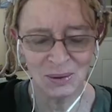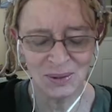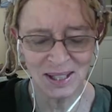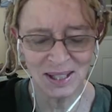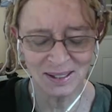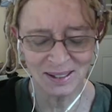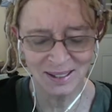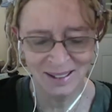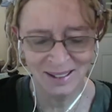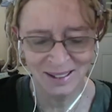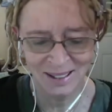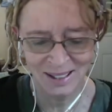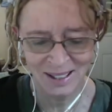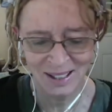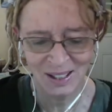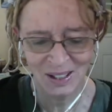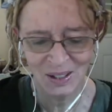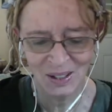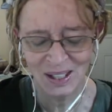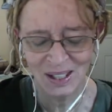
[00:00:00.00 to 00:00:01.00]
a negative think,
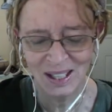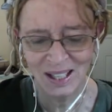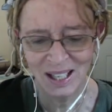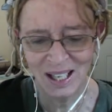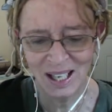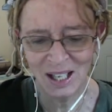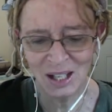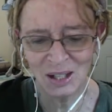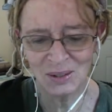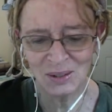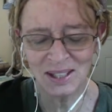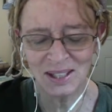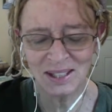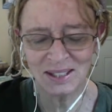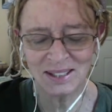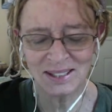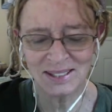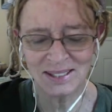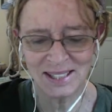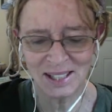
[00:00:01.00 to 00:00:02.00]
thing. I don't think
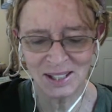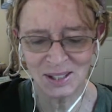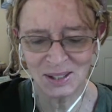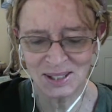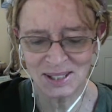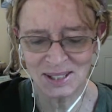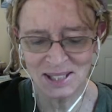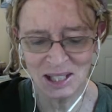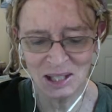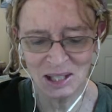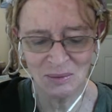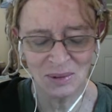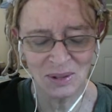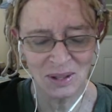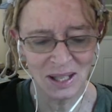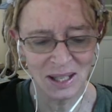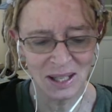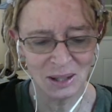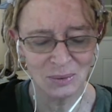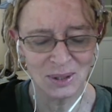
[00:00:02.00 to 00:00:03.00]
the sales team
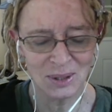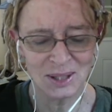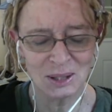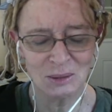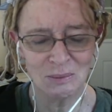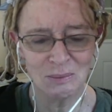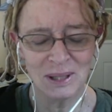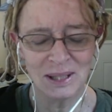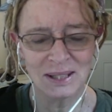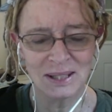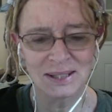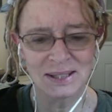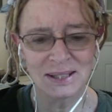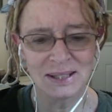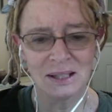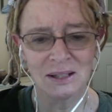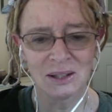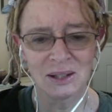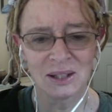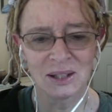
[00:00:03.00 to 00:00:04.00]
thought it was a big
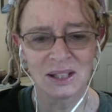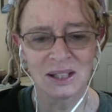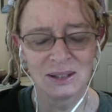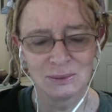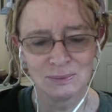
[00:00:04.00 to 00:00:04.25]
seller.